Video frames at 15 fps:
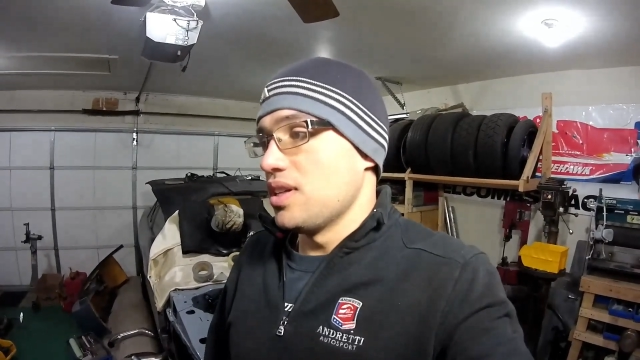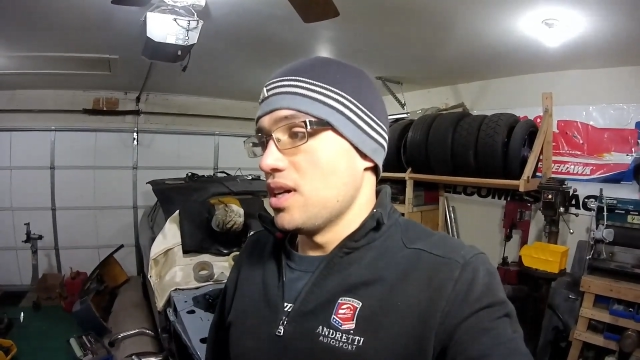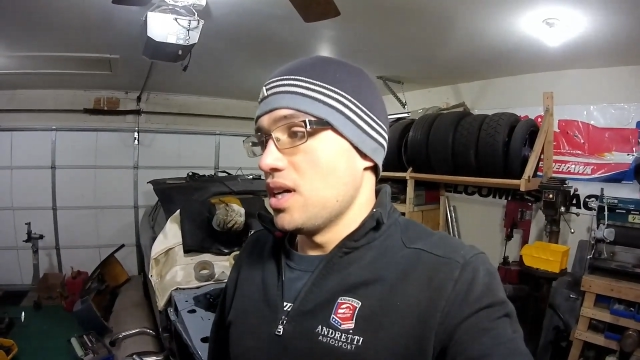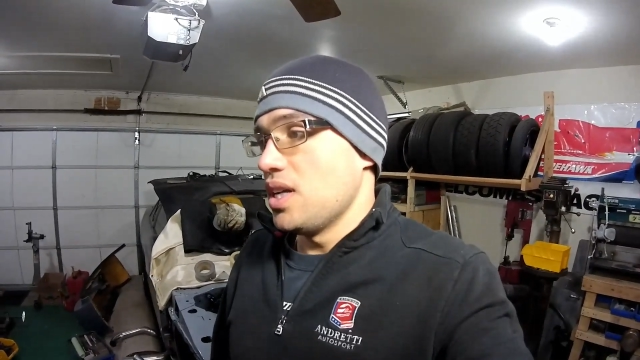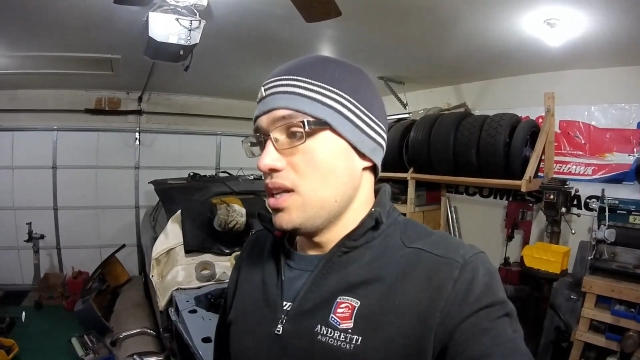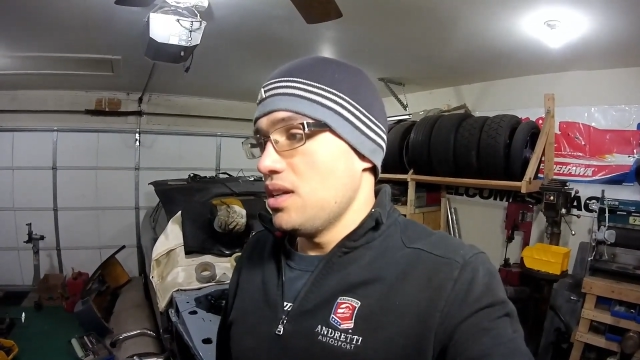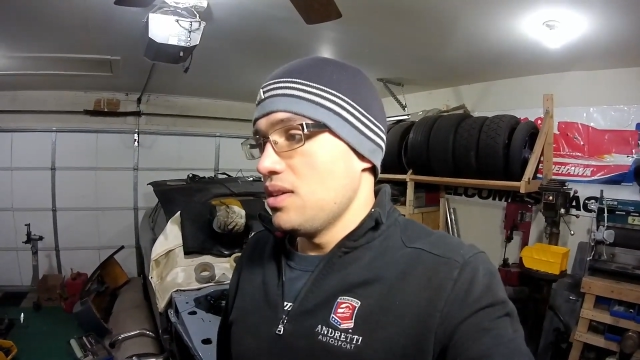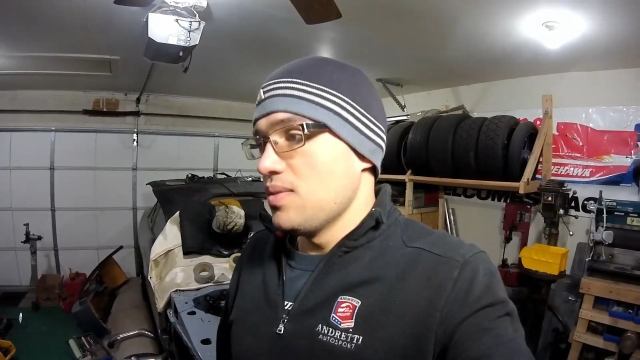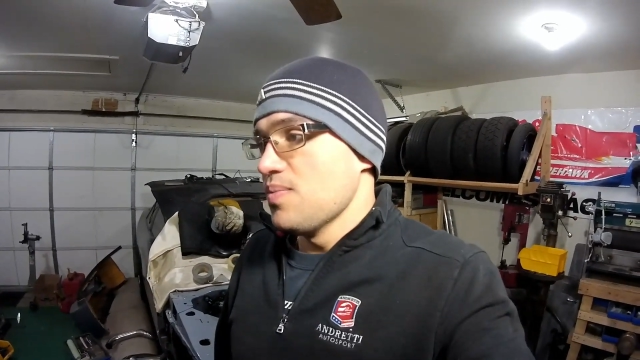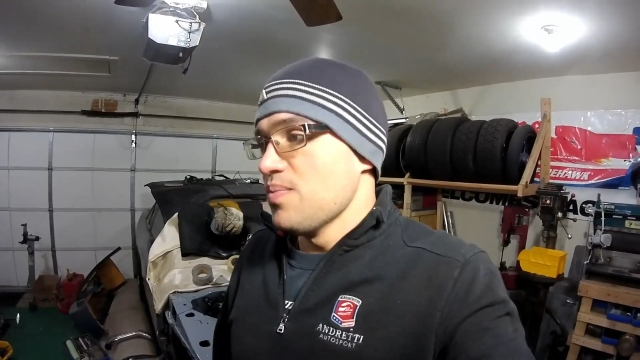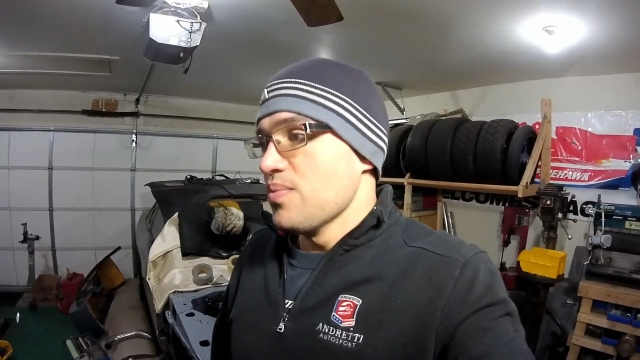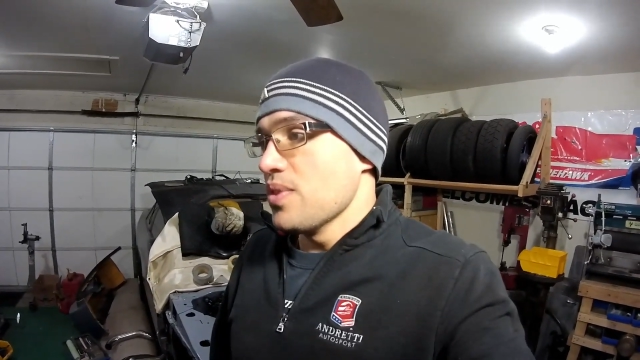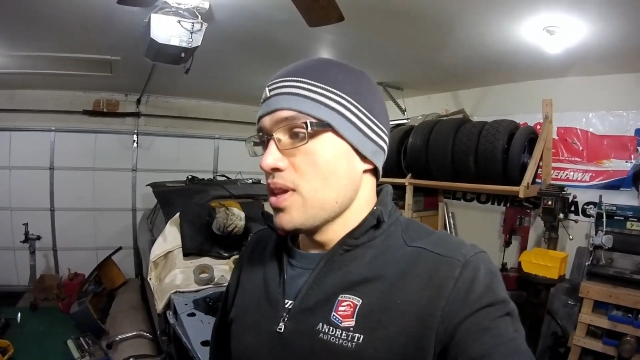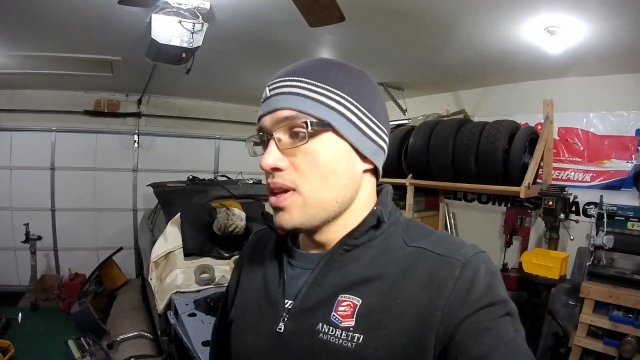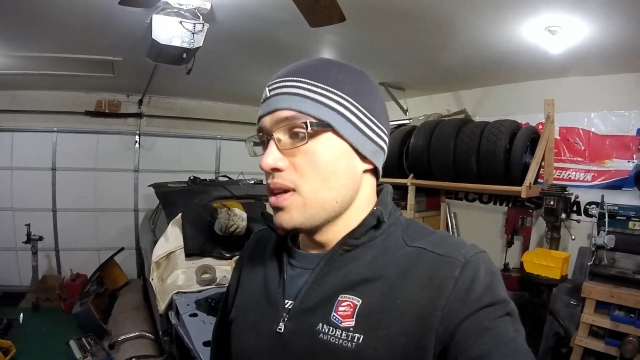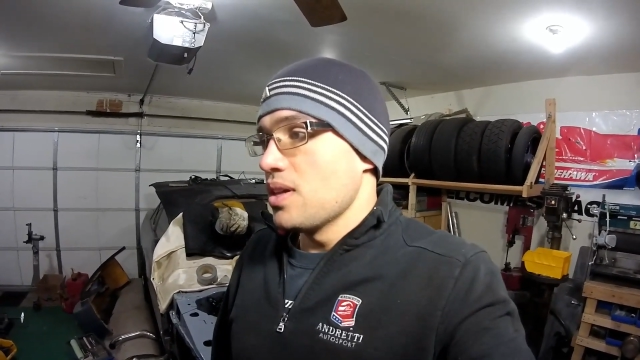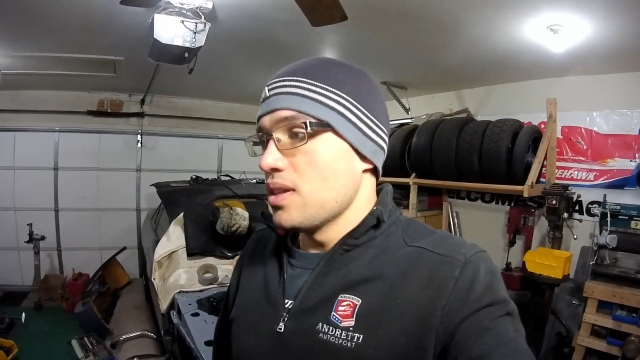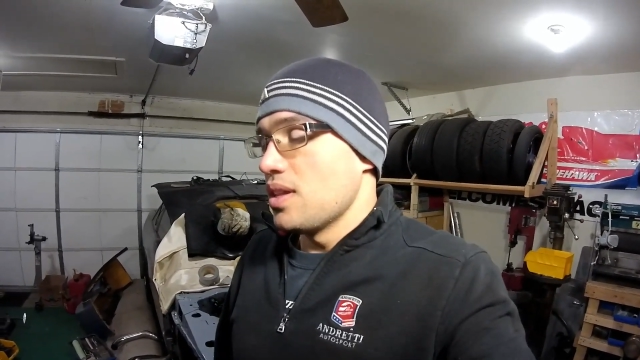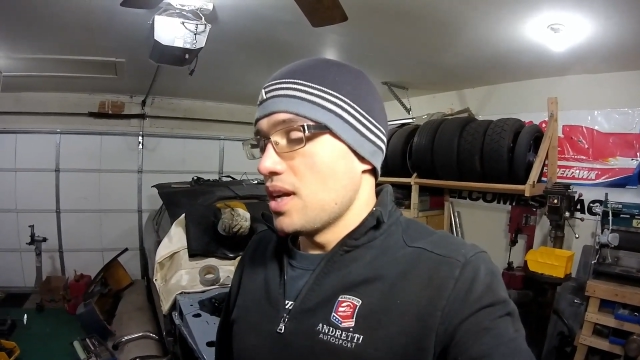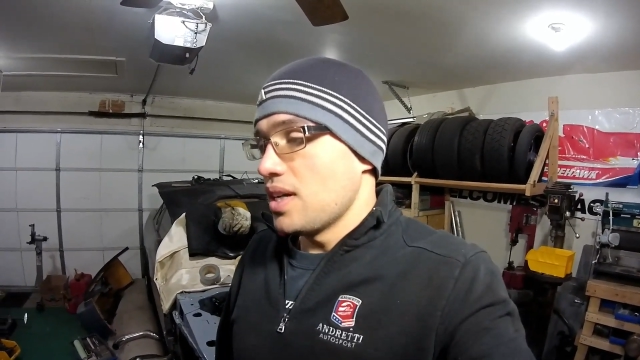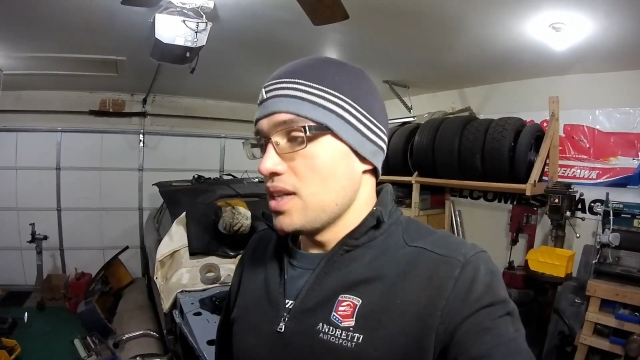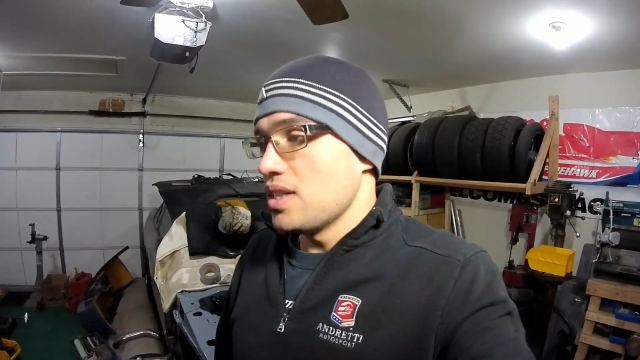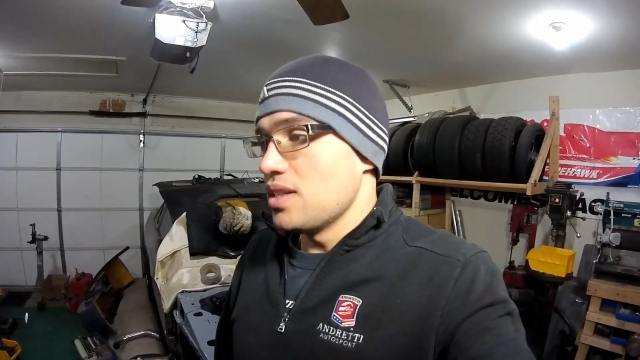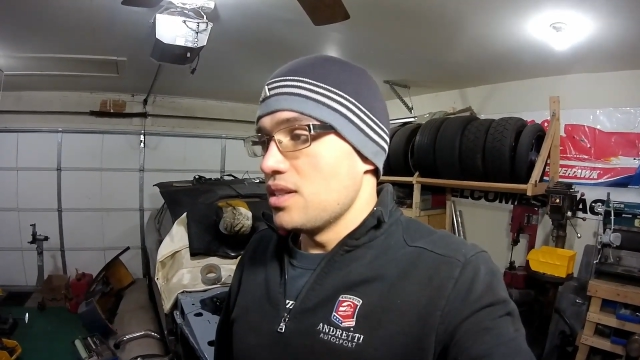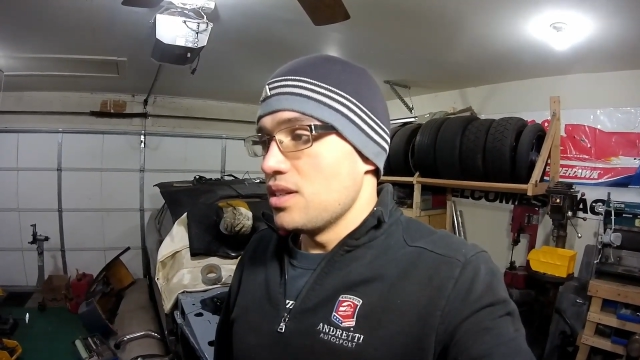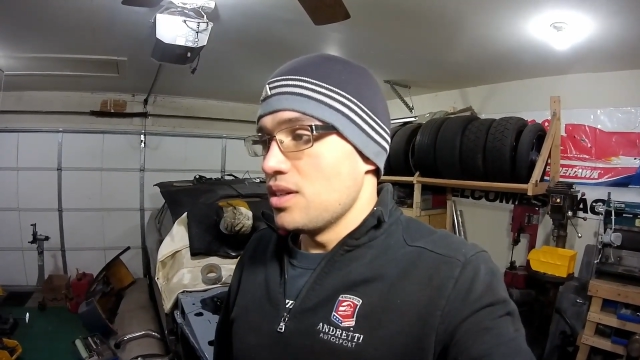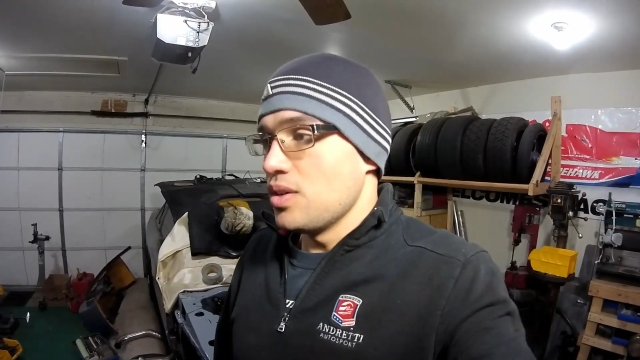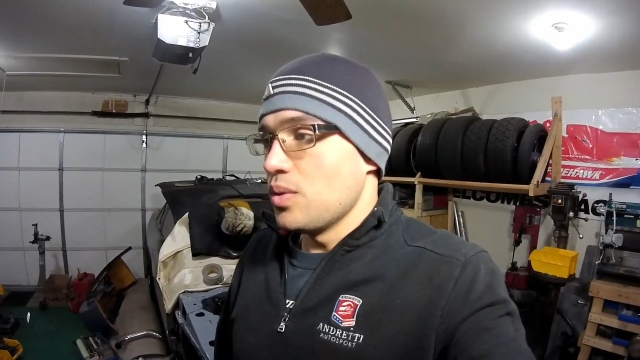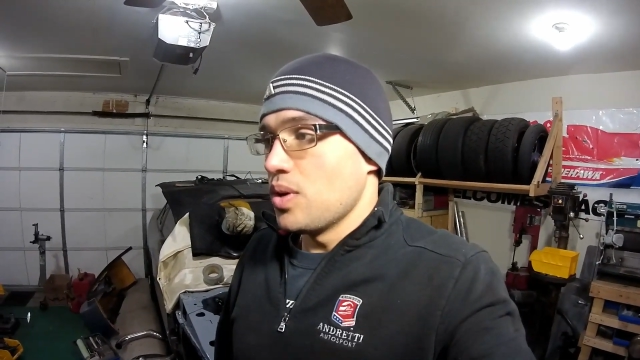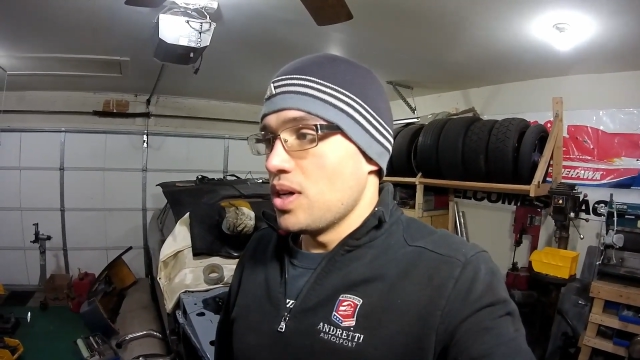done. Then I need to
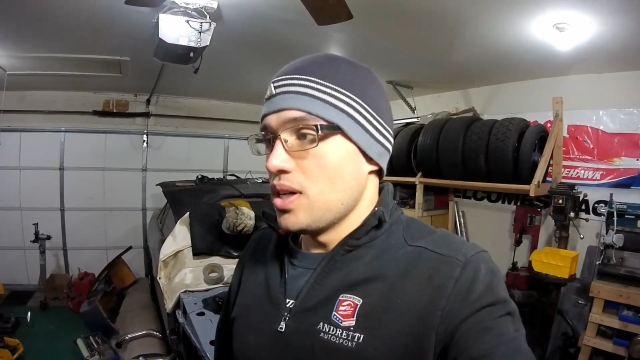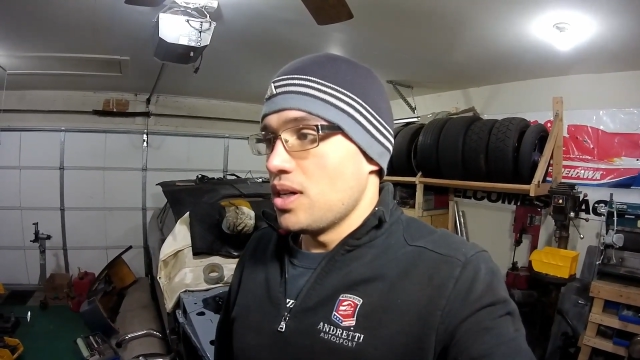do,